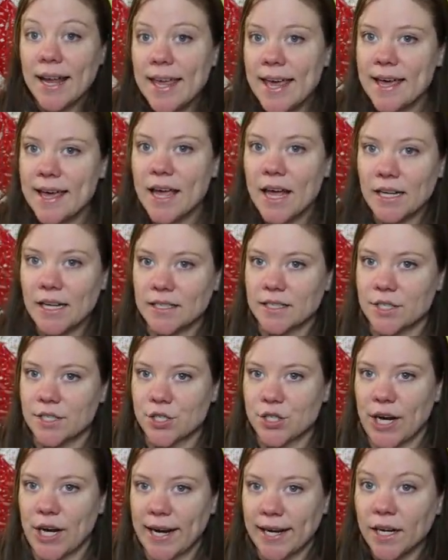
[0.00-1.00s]
I can't
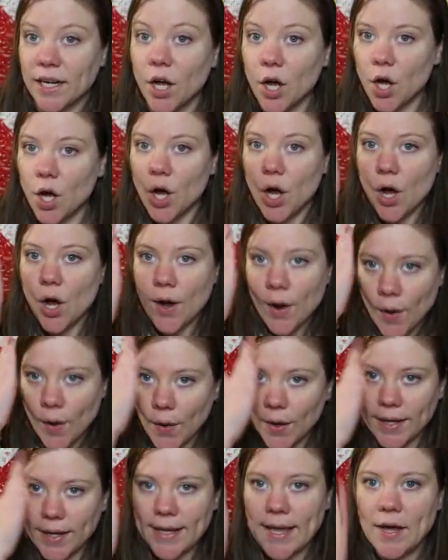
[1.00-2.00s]
concentrate
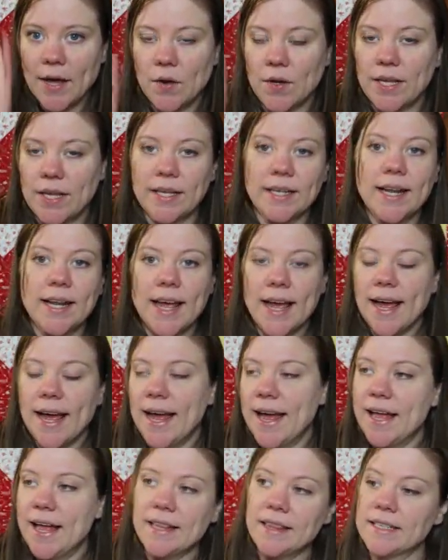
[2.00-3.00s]
on counting
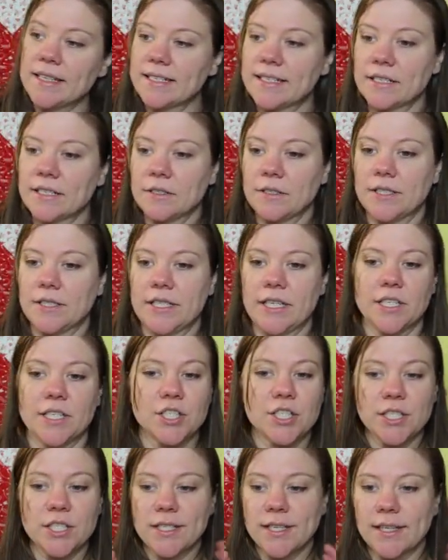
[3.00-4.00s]
and the single
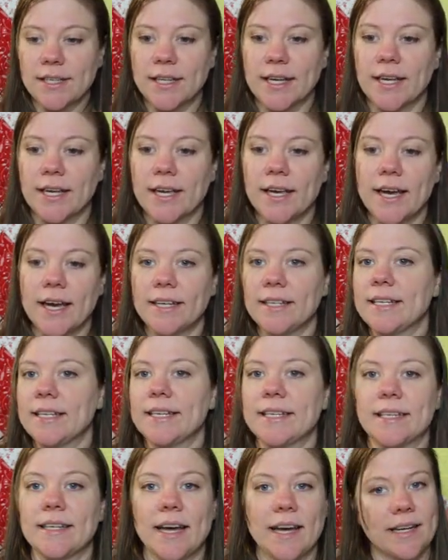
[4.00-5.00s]
stitch. Like I
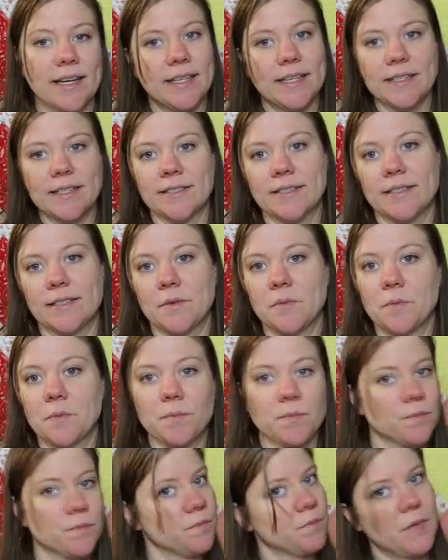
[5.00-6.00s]
need
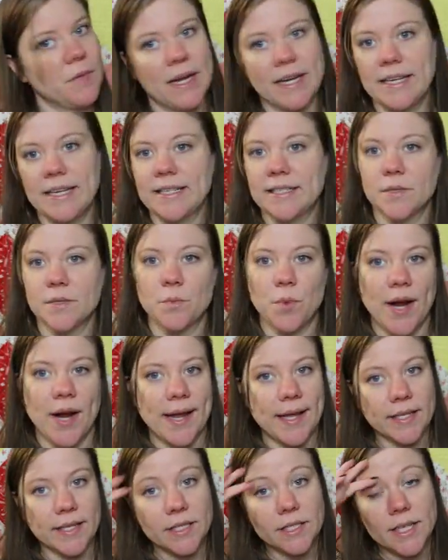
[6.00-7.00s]
some
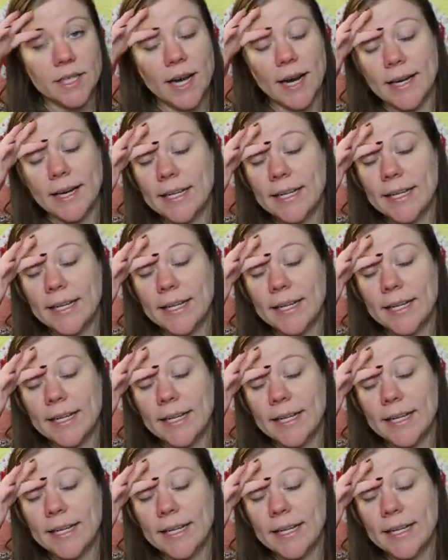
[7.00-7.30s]
breakage.